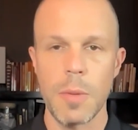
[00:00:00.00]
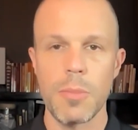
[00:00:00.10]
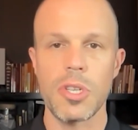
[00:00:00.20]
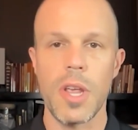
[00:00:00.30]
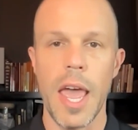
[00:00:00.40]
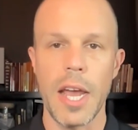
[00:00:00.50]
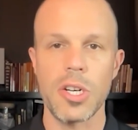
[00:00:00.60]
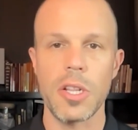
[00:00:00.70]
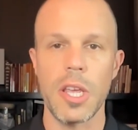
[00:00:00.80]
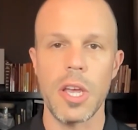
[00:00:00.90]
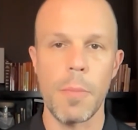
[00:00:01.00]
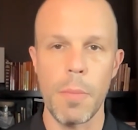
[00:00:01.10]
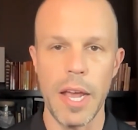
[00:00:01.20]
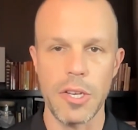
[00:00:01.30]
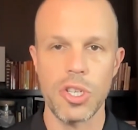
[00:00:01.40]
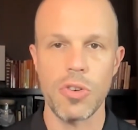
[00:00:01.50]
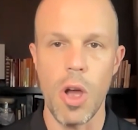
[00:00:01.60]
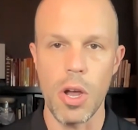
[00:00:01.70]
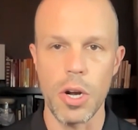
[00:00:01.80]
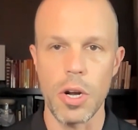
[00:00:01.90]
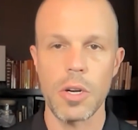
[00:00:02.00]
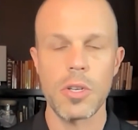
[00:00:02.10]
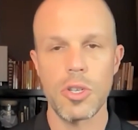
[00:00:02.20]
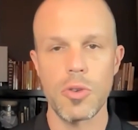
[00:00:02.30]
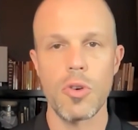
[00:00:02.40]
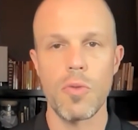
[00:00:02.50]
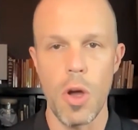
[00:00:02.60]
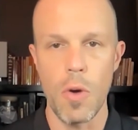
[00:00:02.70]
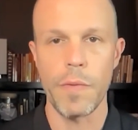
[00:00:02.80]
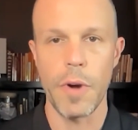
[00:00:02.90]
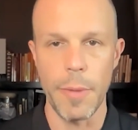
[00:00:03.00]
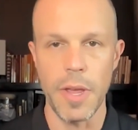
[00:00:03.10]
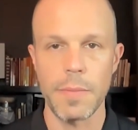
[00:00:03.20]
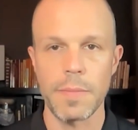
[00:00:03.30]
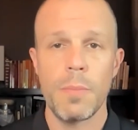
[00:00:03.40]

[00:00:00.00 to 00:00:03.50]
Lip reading: but to actually come back stronger, to grow from it.